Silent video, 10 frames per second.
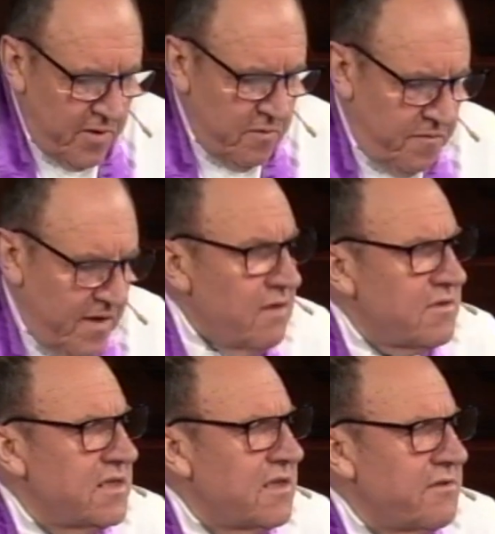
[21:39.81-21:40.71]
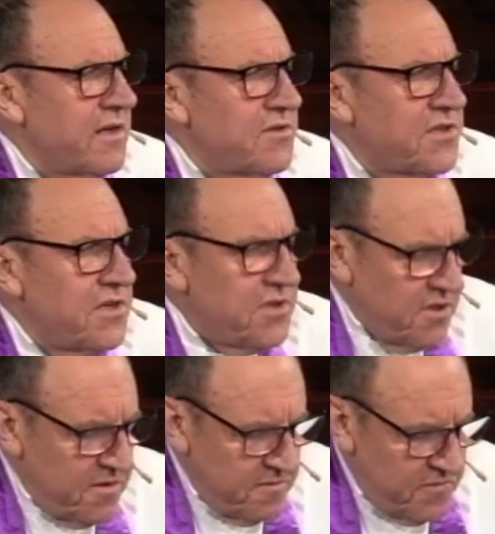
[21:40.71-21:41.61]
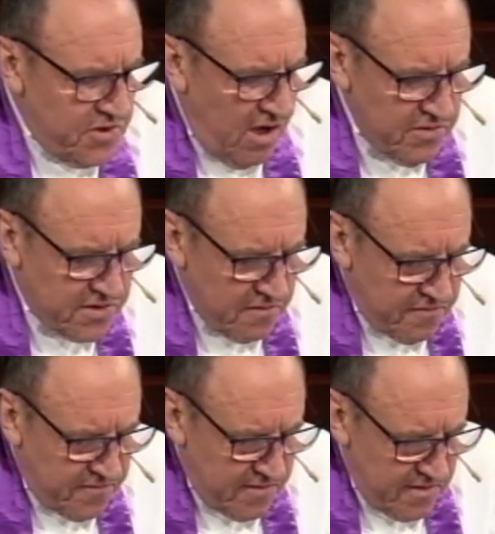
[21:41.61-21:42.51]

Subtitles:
who founded the Little Sisters of Joseph.